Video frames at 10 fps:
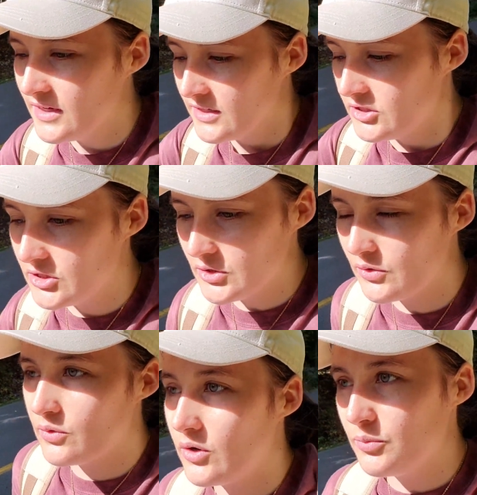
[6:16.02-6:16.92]
just on
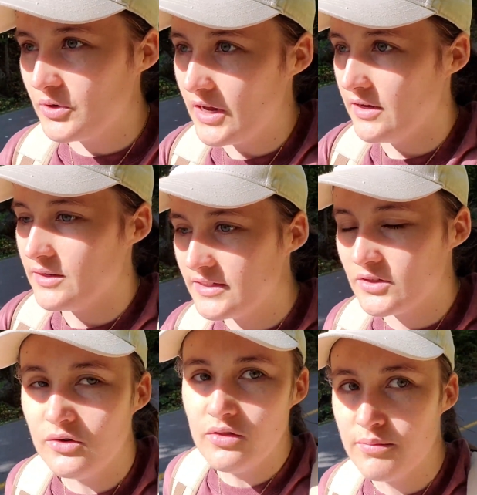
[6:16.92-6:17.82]
the road, but it's
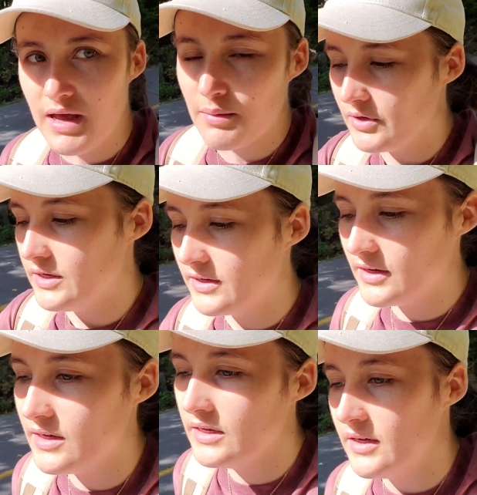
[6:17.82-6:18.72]
not on the map.
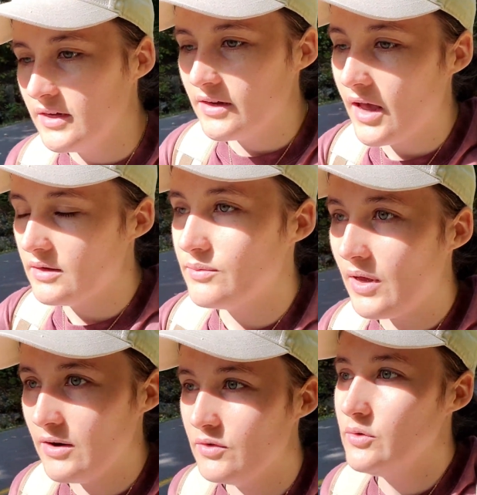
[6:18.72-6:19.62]

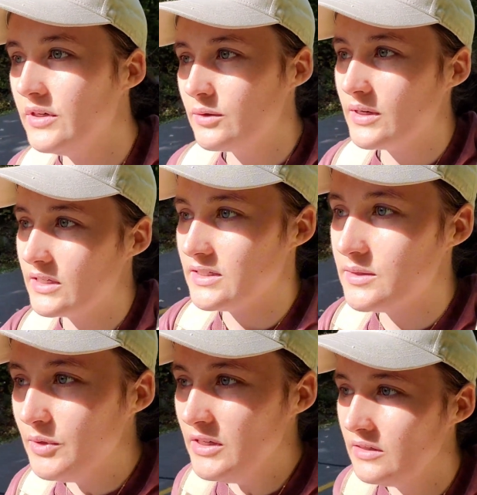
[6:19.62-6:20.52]
I have no idea where it
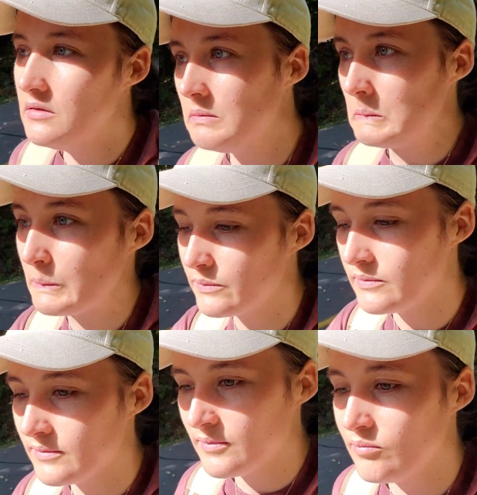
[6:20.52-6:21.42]
leads me.
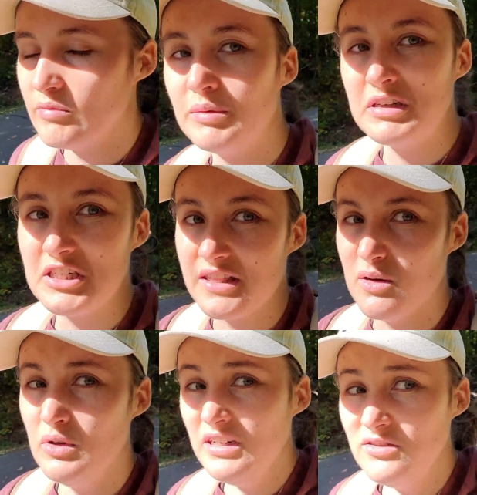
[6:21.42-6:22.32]
Maybe I'll check that
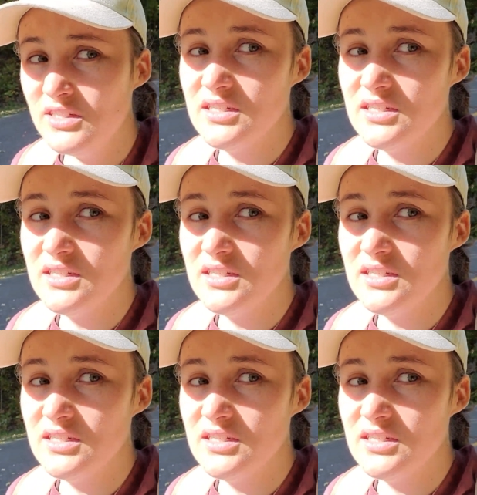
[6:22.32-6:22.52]
one out.